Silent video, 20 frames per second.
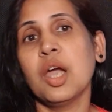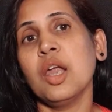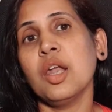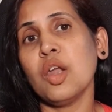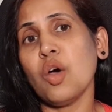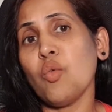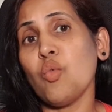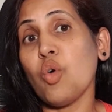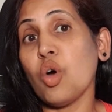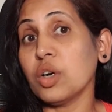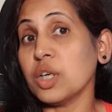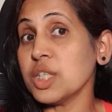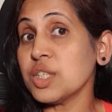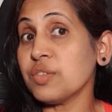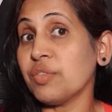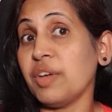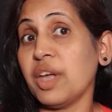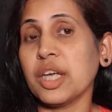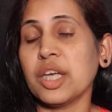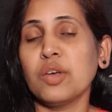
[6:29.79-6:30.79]
Now, what is
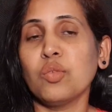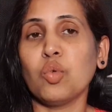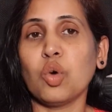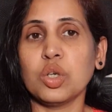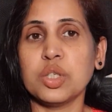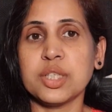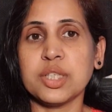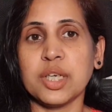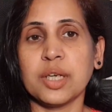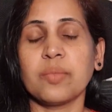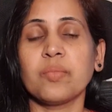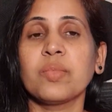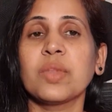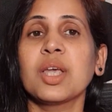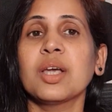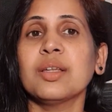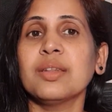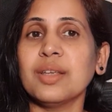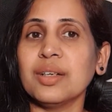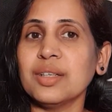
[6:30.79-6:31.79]
fake invoicing?
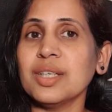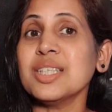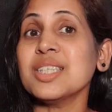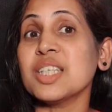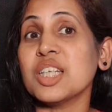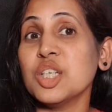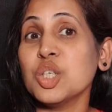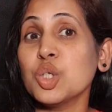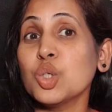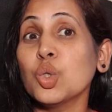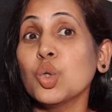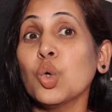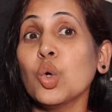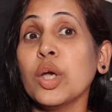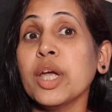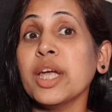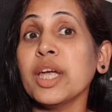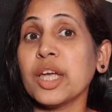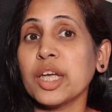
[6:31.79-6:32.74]
That is issuing